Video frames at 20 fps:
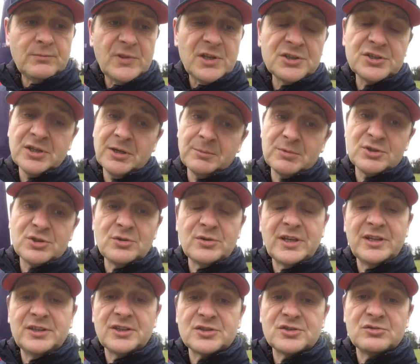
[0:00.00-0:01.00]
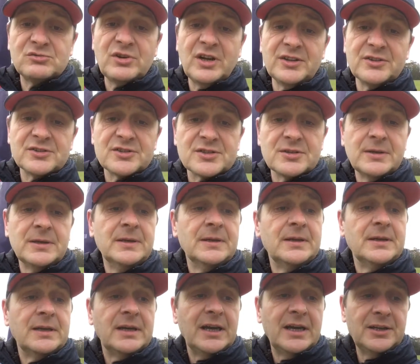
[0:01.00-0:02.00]
So number two then does the runs,
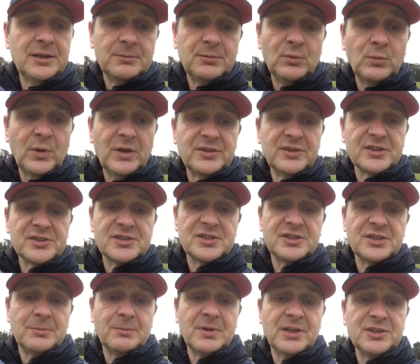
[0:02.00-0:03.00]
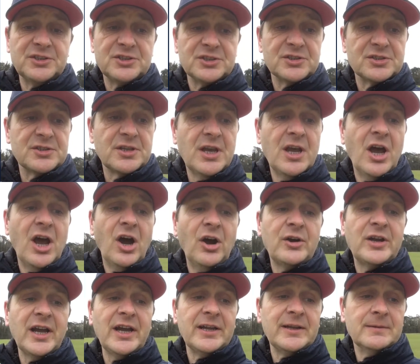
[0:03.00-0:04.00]
and number one does the jump lunges.
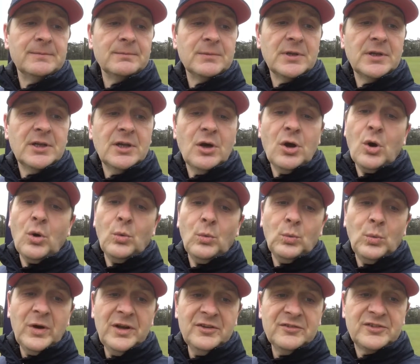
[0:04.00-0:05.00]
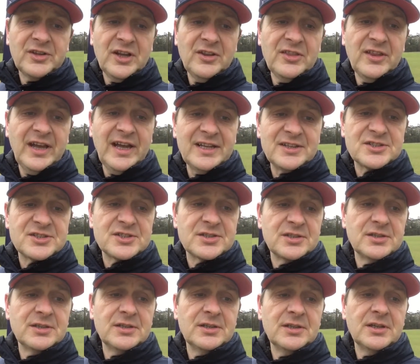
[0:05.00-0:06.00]
Okay, when you've done that,
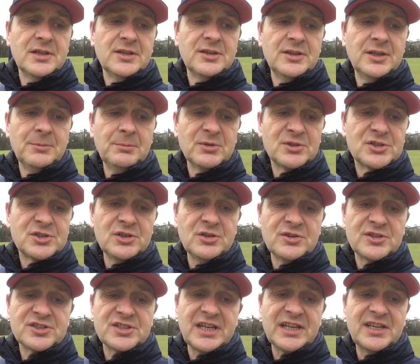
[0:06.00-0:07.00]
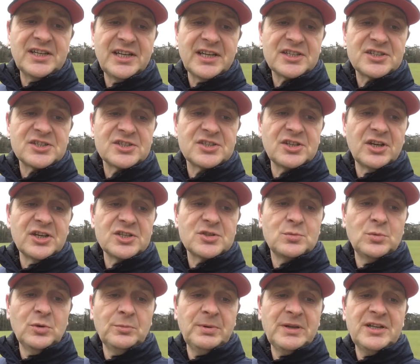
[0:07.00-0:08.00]
number two, the second exercise
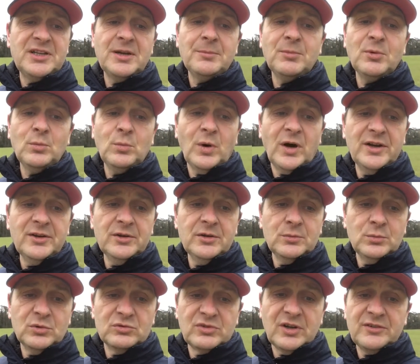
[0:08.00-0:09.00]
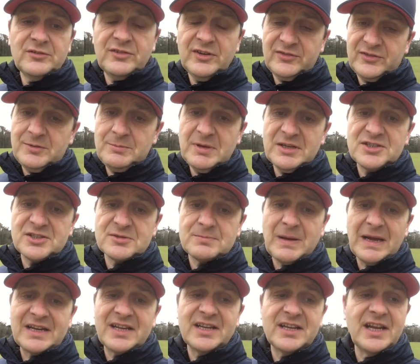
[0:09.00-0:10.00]
will be number one, we'll run 50 meters
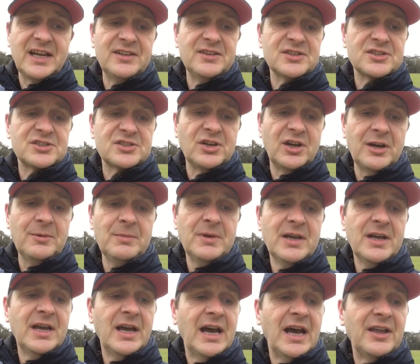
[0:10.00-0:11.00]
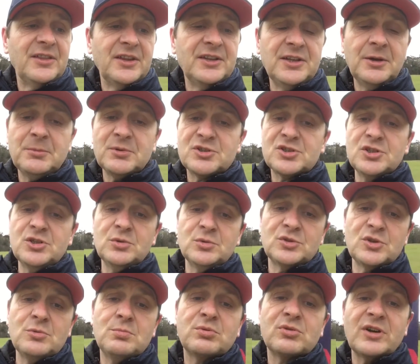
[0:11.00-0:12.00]
back again this time, and then number two, we'll
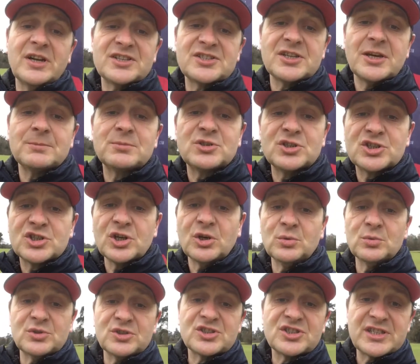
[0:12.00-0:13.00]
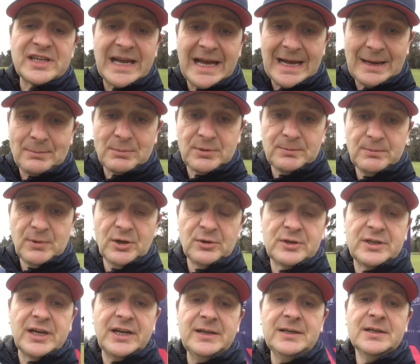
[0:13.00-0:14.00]
do press up to shoulder tap.
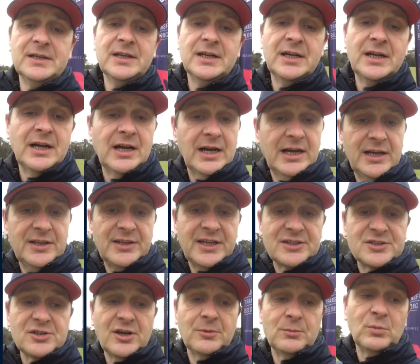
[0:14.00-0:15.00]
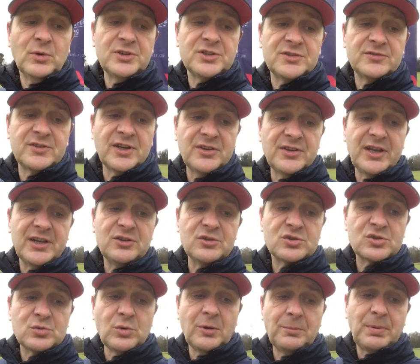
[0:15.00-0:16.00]
Okay, and that time, once you've done that, you
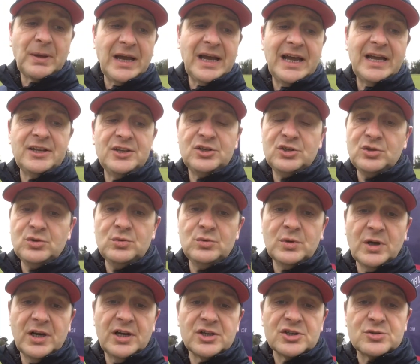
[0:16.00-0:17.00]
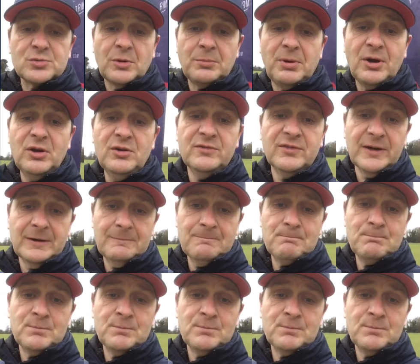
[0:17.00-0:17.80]
swap and you swap over.